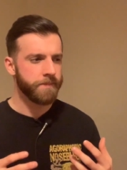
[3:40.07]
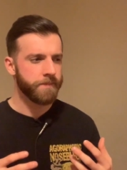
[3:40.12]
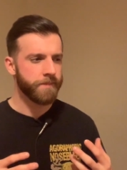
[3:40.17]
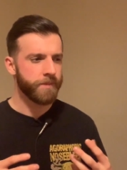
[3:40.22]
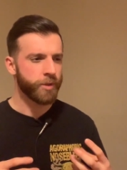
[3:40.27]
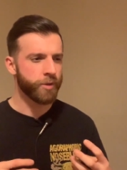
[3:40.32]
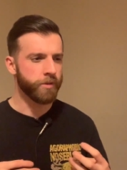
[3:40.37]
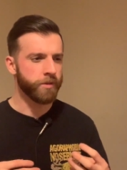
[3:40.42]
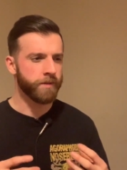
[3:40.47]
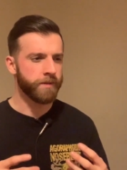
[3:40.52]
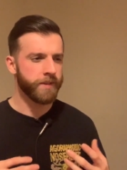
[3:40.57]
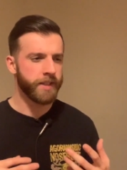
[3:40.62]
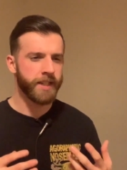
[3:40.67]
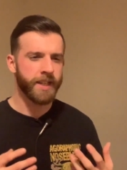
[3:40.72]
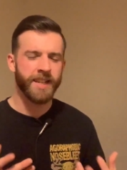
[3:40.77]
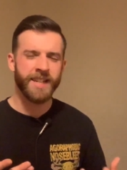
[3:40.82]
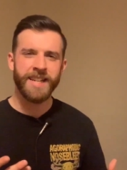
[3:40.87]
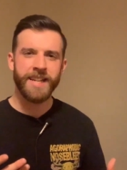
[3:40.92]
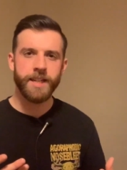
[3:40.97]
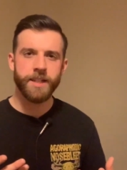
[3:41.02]
sort of in a
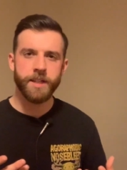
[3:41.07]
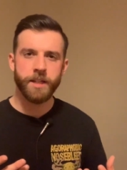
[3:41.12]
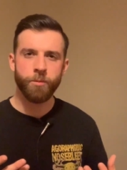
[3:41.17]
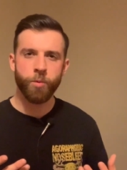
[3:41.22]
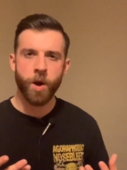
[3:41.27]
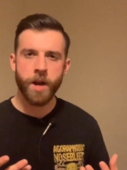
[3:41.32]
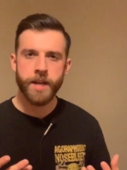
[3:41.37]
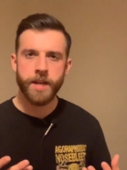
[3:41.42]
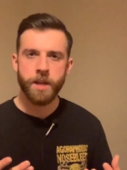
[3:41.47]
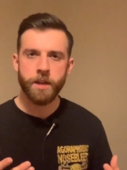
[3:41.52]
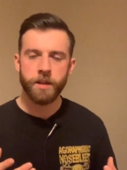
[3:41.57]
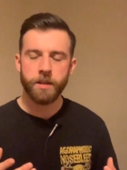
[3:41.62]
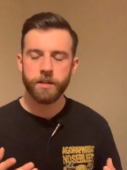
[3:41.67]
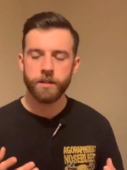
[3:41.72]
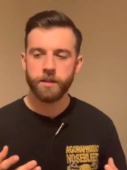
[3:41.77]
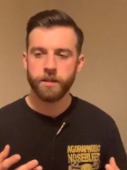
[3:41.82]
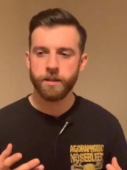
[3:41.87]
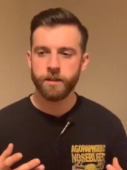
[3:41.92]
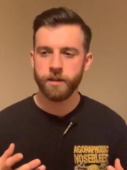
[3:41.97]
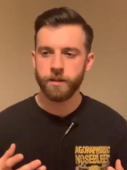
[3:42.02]
needy way,
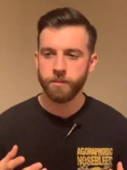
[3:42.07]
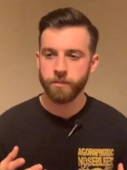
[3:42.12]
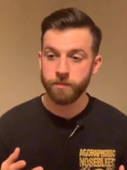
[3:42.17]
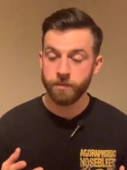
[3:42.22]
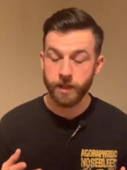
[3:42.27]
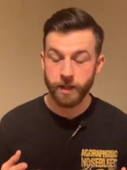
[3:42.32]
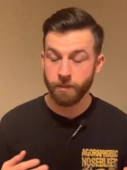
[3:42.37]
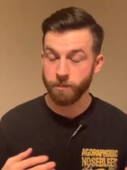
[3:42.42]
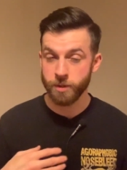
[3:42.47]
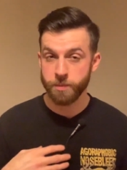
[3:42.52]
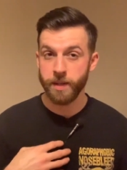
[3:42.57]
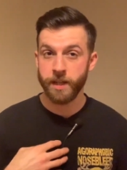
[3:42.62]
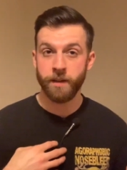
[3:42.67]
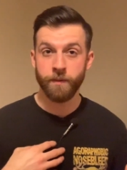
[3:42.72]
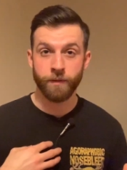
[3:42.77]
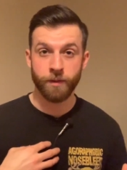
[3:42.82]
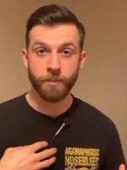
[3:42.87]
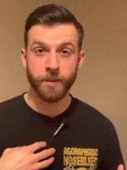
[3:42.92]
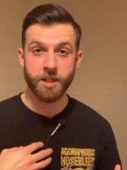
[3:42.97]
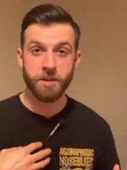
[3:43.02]
um, and I'm speaking
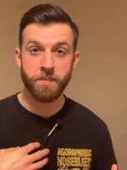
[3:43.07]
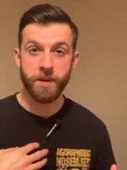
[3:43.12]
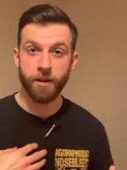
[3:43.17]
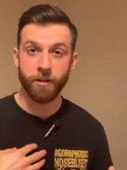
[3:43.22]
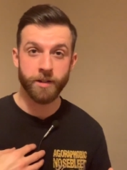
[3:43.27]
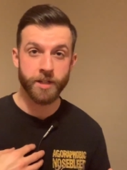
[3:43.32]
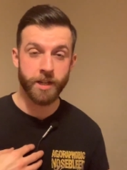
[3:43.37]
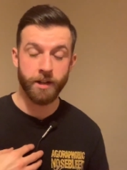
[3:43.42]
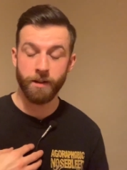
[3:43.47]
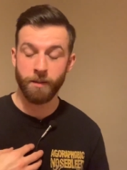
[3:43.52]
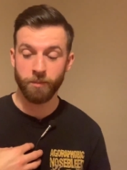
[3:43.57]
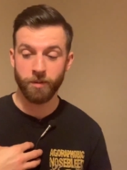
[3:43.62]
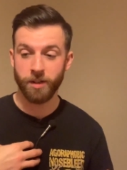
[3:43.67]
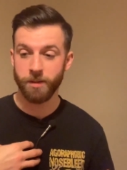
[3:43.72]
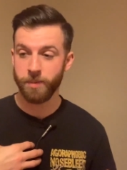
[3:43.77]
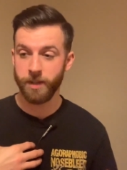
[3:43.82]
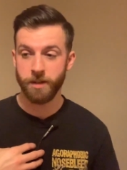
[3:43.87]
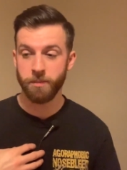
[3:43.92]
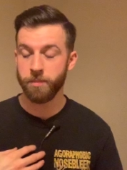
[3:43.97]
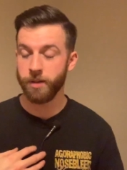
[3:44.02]
from experience here, I'm going
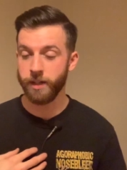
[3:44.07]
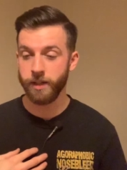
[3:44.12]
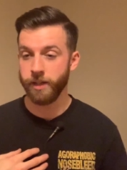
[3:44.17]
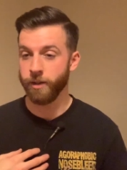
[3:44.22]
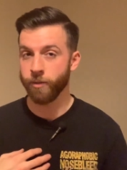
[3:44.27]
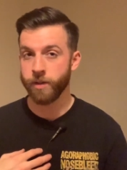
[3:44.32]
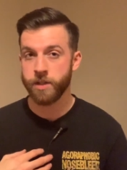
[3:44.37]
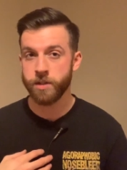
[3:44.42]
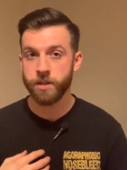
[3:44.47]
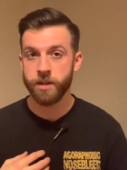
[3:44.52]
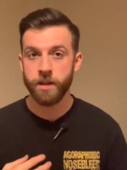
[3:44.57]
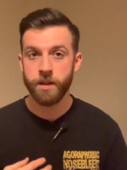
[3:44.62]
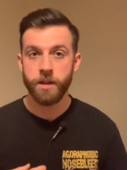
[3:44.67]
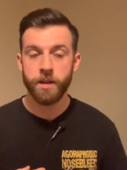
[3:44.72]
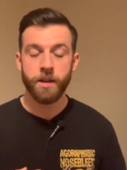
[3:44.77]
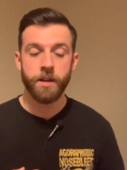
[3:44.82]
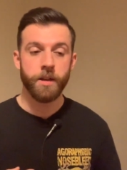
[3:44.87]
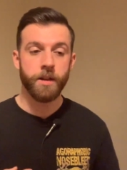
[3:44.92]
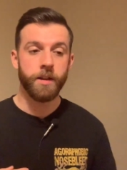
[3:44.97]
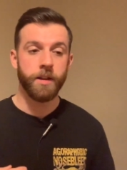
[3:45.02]
to be completely honest.
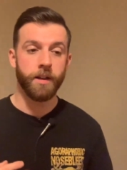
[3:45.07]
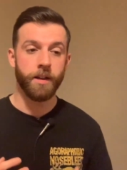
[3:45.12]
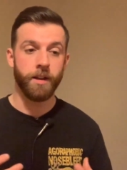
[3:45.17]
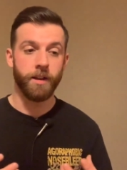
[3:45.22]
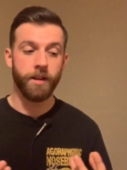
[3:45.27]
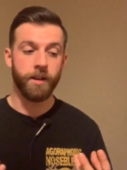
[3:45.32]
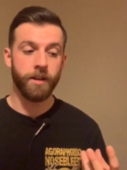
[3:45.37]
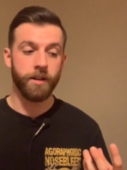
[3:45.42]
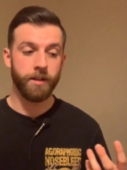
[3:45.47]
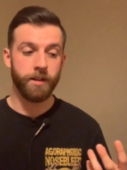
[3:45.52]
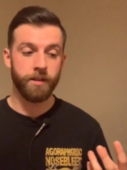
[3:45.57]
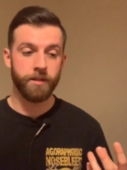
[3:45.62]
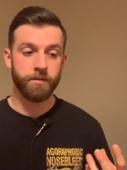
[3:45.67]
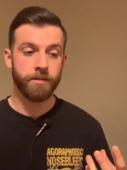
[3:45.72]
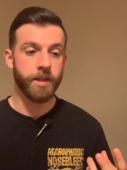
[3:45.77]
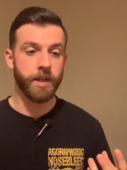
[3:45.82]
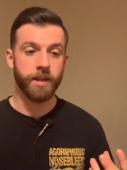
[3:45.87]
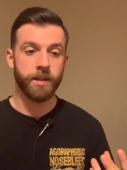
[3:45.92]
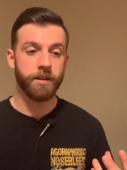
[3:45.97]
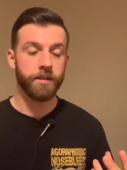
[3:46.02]
Uh,
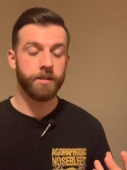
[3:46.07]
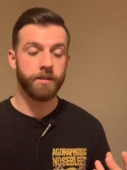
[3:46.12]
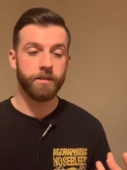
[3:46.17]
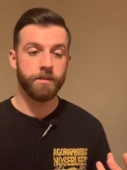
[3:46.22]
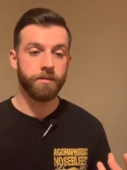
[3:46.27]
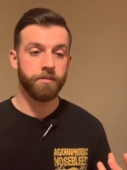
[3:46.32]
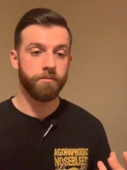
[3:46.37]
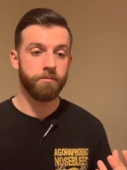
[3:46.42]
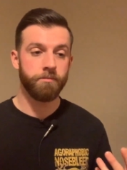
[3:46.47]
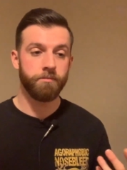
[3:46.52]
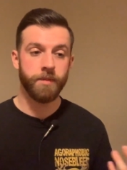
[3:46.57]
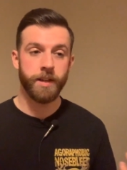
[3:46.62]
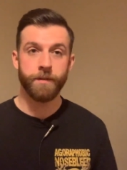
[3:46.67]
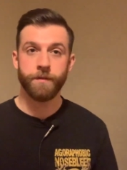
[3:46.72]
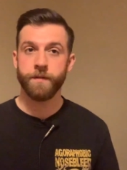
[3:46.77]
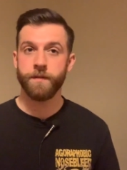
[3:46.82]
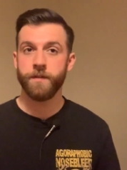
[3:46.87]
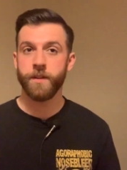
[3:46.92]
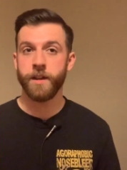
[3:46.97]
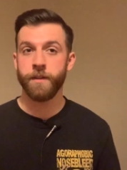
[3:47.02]
yeah,
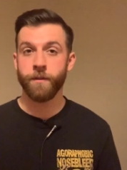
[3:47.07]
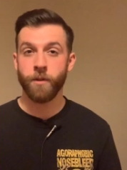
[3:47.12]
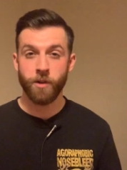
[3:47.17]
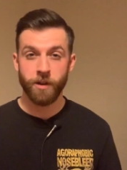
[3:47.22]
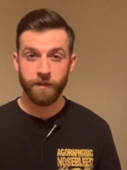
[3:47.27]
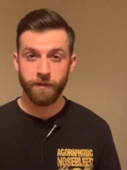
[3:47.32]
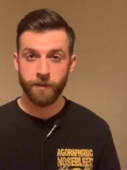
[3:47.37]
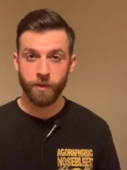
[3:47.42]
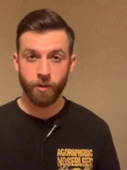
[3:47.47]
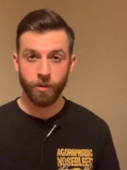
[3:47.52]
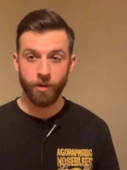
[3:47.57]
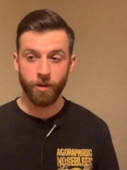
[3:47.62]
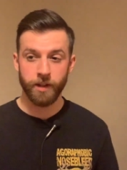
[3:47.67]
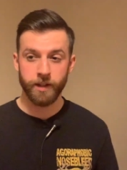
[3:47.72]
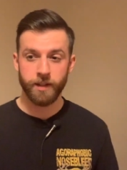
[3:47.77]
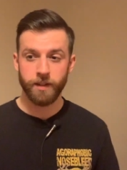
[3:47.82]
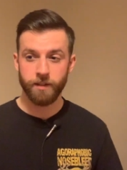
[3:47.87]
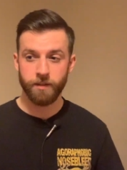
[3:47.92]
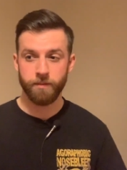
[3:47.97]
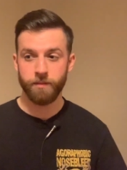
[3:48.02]
if if I feel
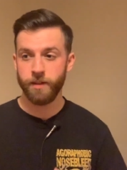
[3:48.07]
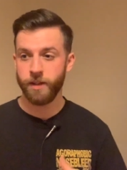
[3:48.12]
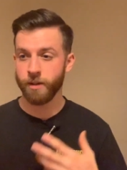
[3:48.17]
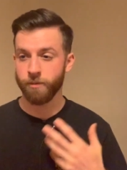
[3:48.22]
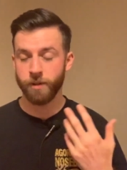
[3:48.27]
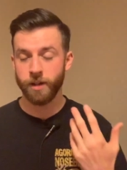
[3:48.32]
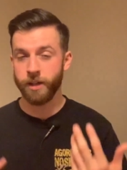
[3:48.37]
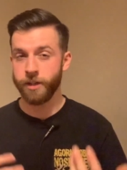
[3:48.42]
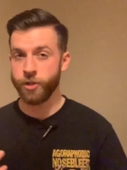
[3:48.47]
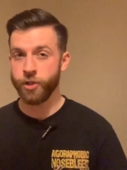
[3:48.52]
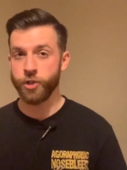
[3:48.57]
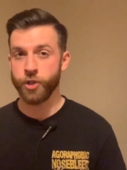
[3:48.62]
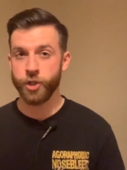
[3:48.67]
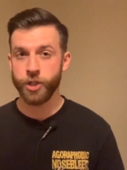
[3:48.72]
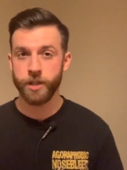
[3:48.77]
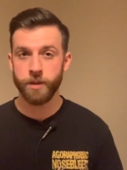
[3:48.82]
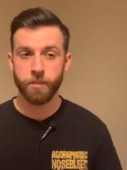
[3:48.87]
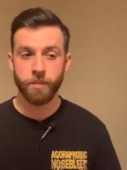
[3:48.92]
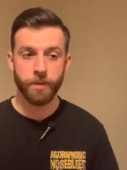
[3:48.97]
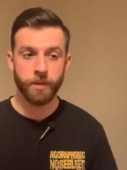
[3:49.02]
like in a
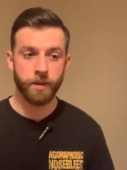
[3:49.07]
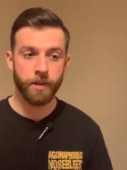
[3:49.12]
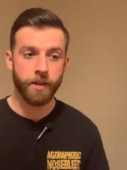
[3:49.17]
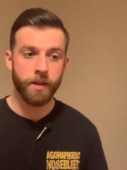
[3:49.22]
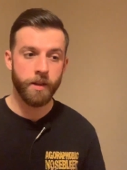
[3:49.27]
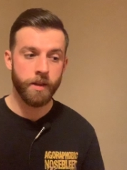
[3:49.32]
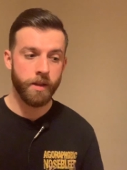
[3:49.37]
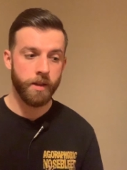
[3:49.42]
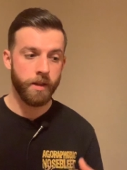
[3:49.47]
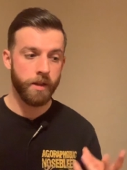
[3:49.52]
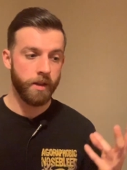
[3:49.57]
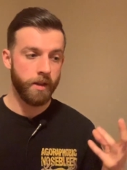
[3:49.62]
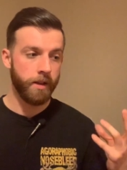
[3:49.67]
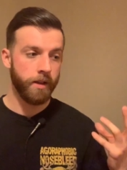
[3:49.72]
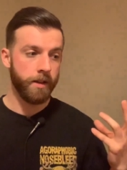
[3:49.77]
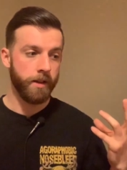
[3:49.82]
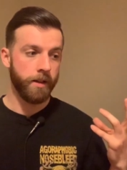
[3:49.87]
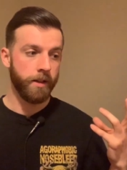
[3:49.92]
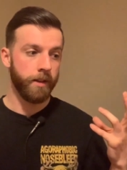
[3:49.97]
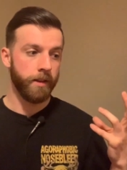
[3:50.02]
relationship
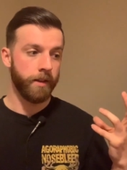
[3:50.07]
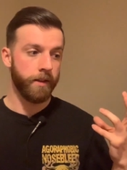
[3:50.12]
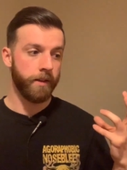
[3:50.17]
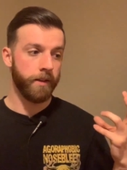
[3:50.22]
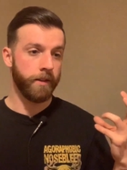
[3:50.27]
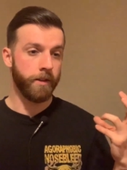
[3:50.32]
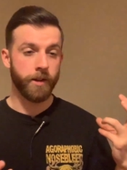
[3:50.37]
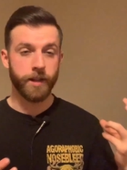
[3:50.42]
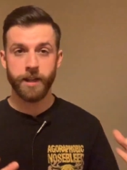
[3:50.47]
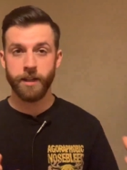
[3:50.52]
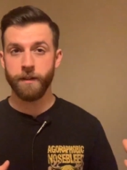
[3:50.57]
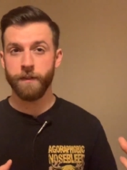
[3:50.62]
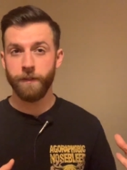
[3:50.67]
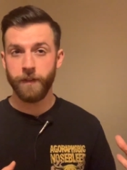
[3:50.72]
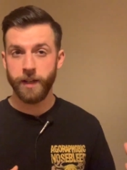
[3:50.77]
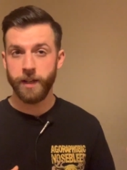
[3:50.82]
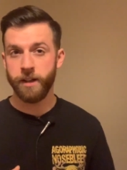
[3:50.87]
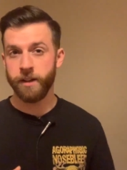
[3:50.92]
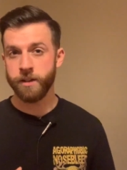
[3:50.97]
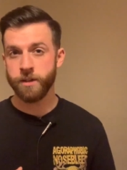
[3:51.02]
that I get the
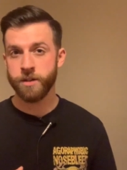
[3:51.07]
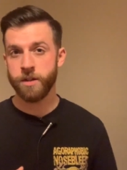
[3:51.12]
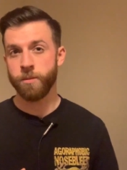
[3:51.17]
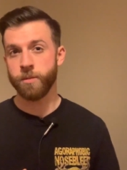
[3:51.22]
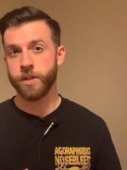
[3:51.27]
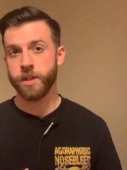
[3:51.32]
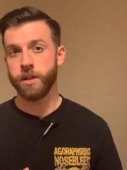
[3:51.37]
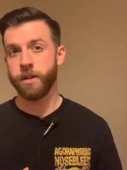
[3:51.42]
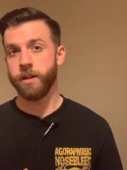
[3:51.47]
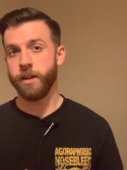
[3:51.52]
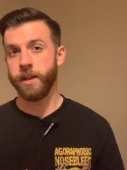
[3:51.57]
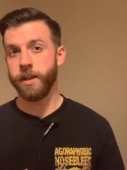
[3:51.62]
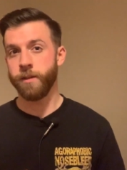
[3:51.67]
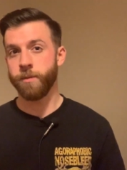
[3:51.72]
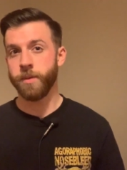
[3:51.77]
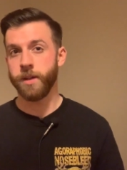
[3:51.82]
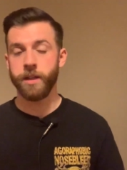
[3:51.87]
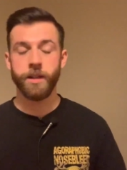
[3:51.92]
feeling that someone's going to leave me,